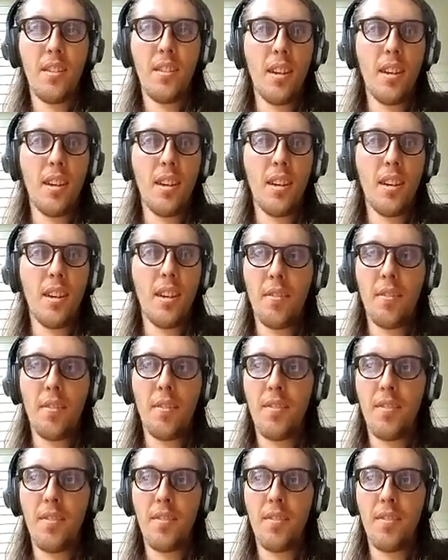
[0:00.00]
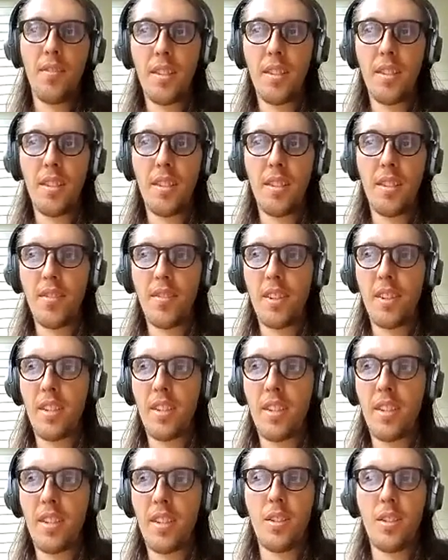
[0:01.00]
VC
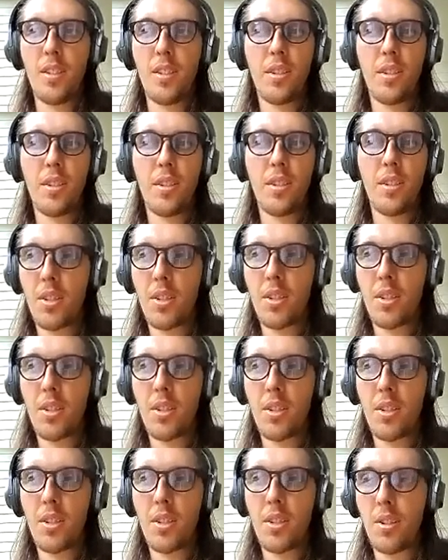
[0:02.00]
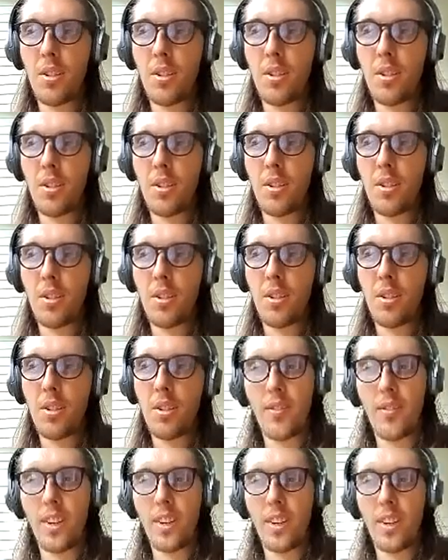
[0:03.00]
funding or sold a token or
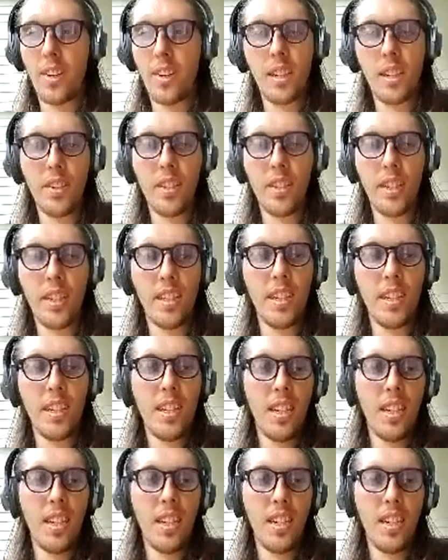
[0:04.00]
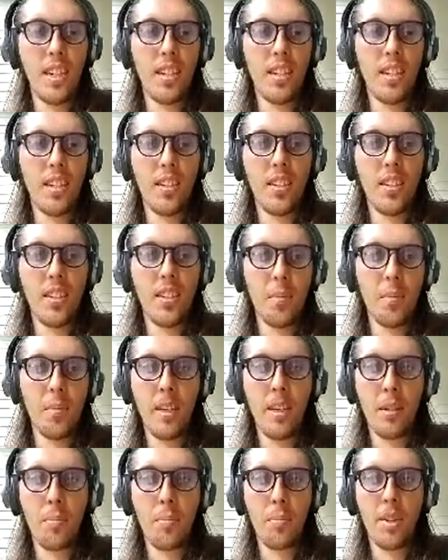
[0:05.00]
received kind of any other kind of funding,
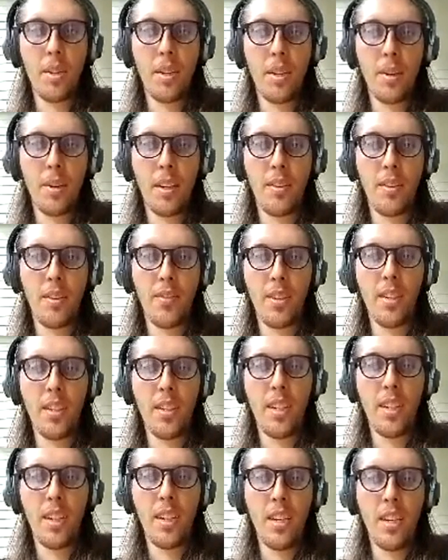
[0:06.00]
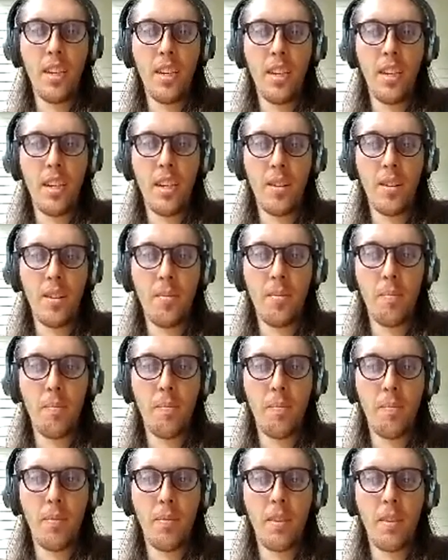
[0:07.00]
to me is pretty irrelevant.
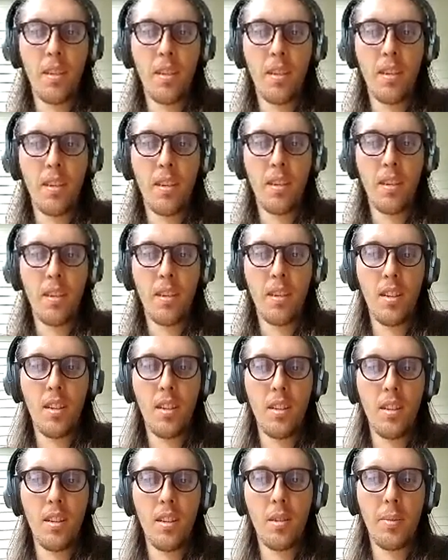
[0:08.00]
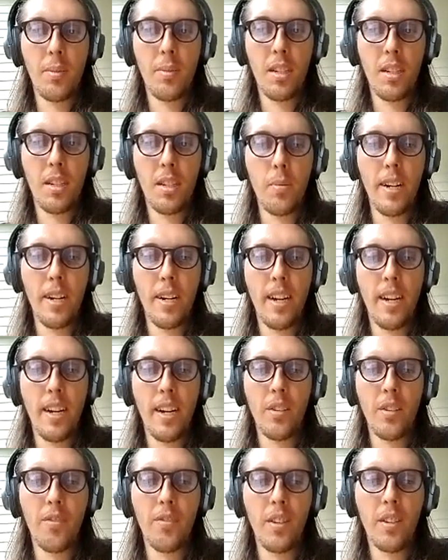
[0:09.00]
To me, it's more
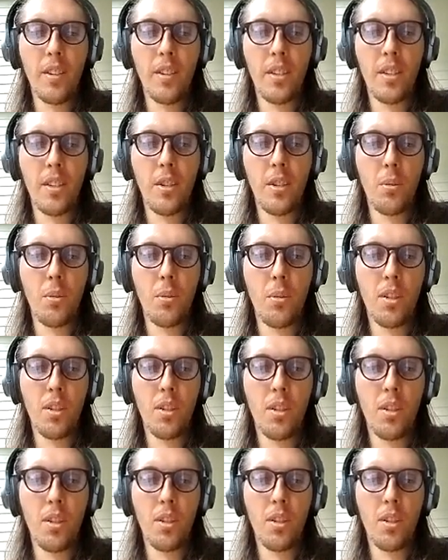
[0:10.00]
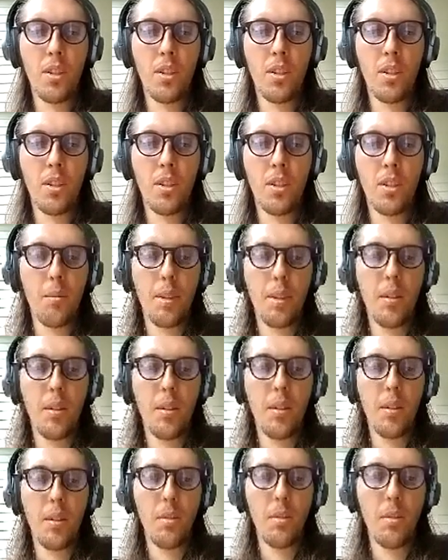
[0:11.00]
about how the funds that you receive are
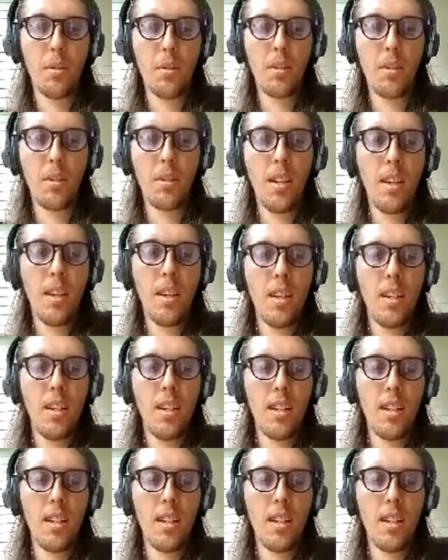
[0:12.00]
going to be used.